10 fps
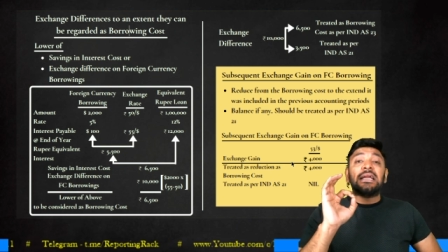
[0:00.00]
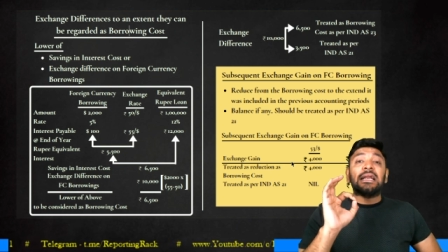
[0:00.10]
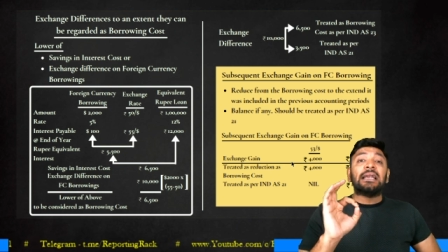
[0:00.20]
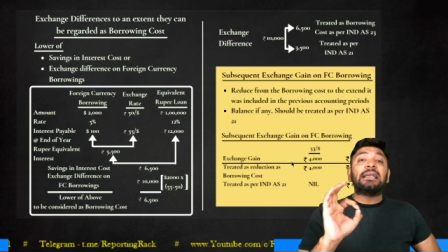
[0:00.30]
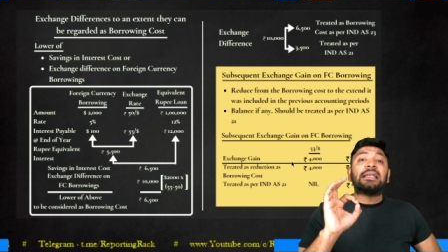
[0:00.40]

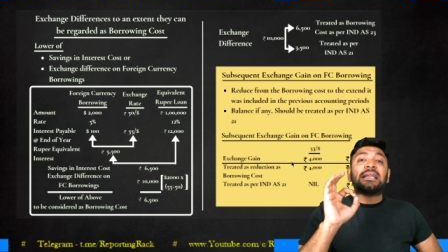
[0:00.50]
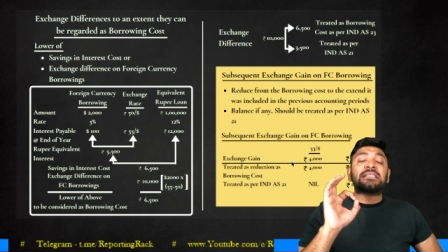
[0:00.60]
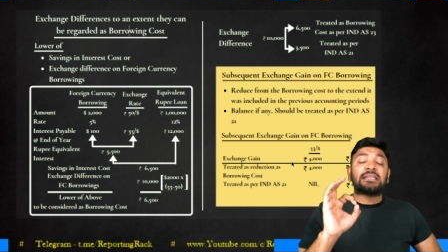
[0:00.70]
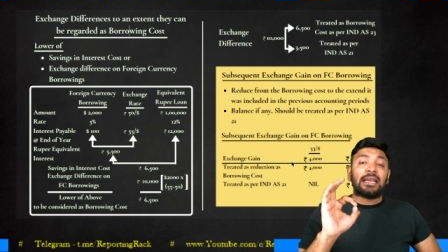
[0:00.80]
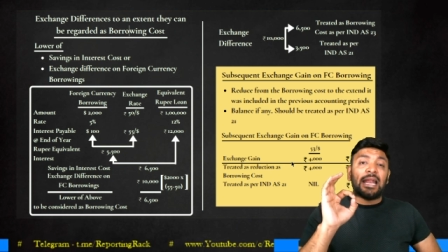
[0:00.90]

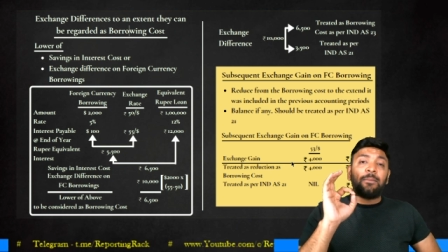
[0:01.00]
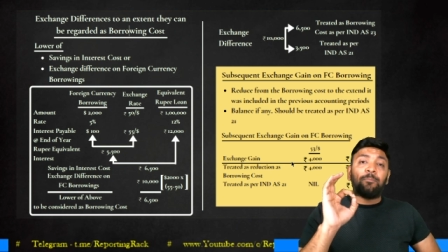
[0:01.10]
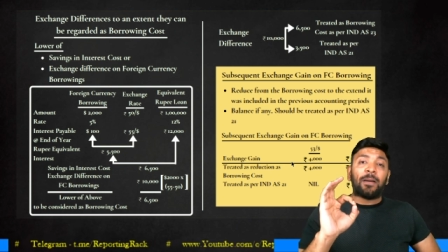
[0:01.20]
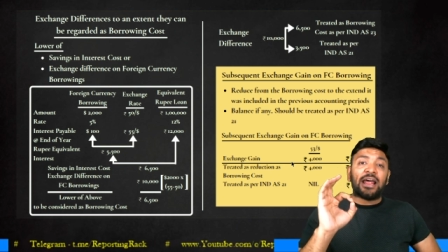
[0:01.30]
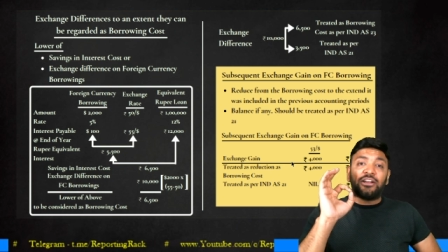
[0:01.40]
interest rate
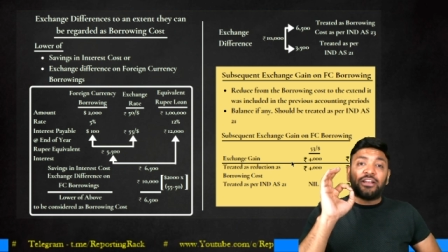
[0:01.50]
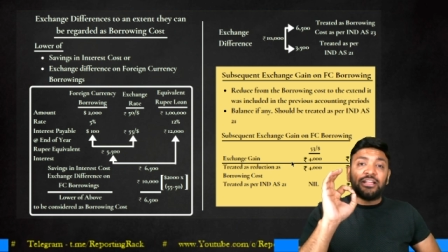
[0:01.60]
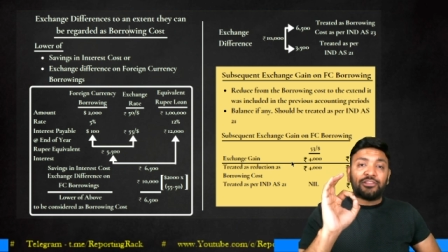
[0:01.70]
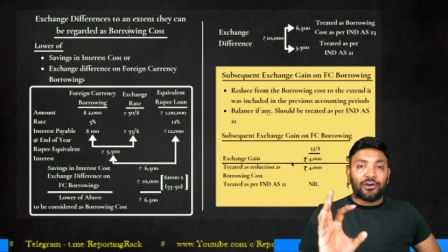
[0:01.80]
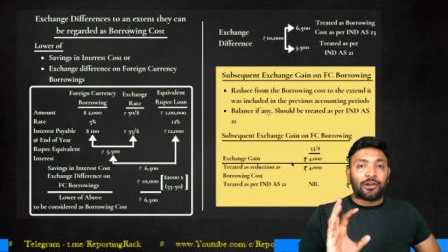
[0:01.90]
parity
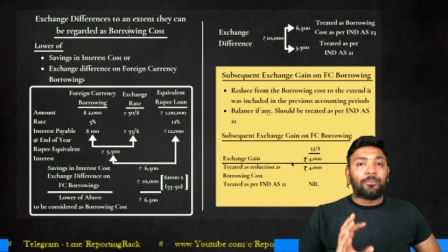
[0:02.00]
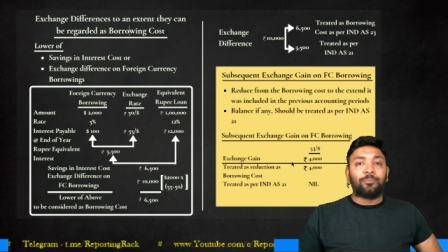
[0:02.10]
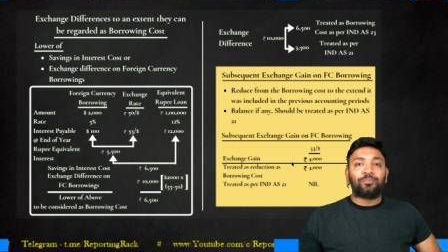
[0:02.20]
theorem.